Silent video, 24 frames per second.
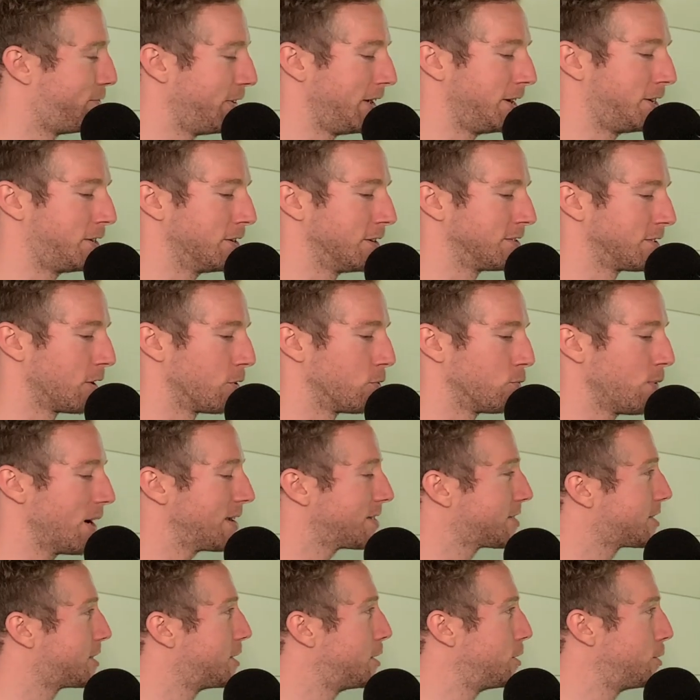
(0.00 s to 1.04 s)
features a
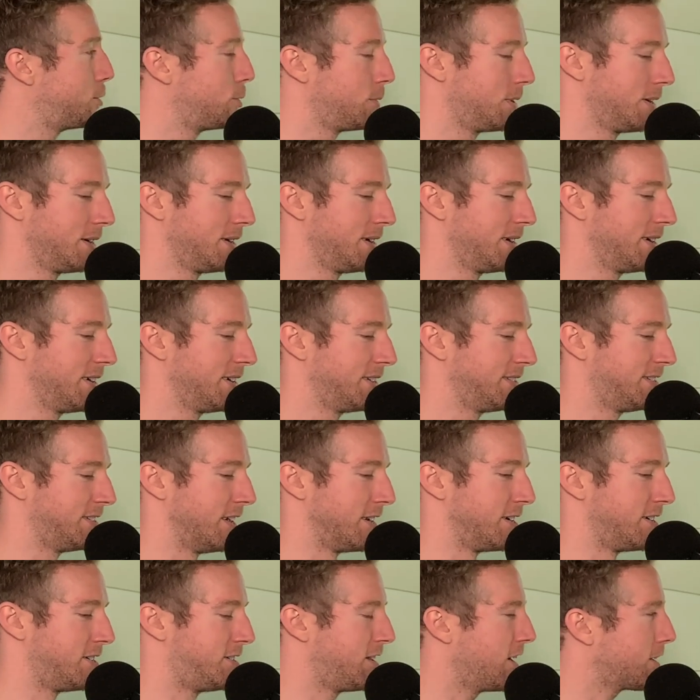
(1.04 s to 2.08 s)
rescue,
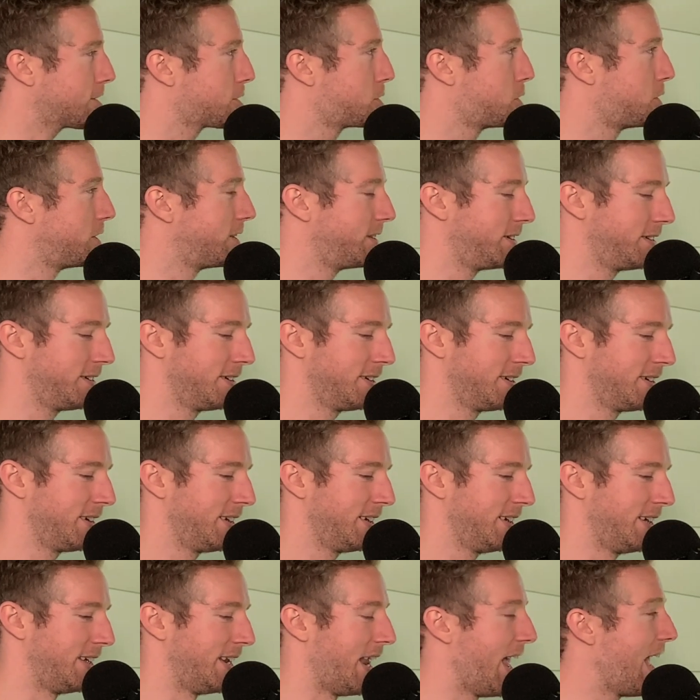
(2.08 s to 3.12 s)
seduction,
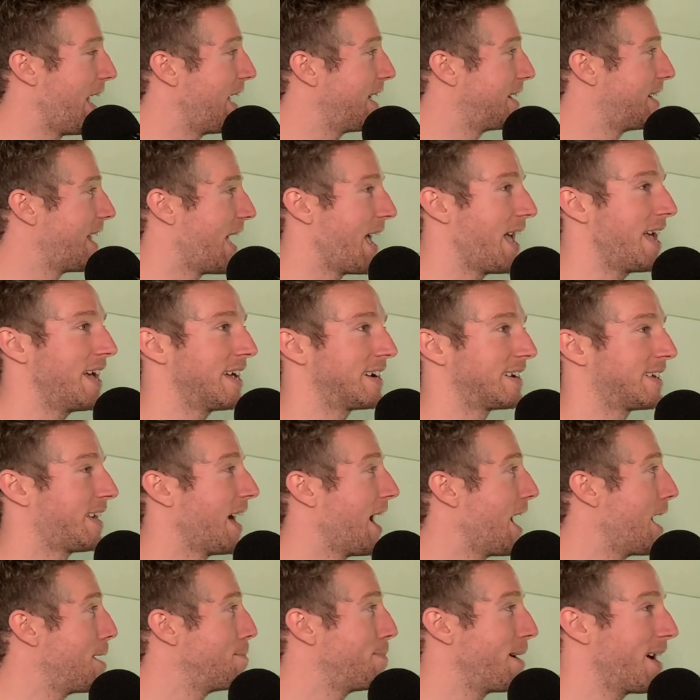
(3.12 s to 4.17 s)
and hand to hand
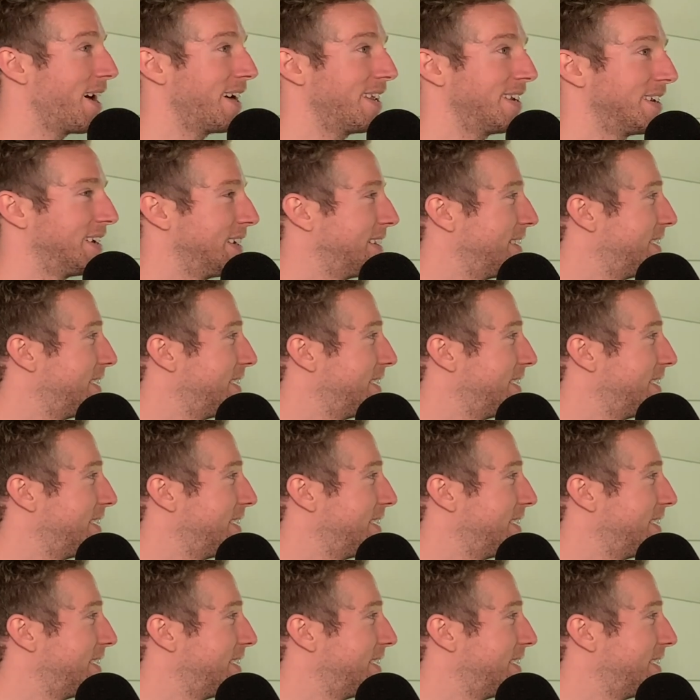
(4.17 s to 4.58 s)
combat?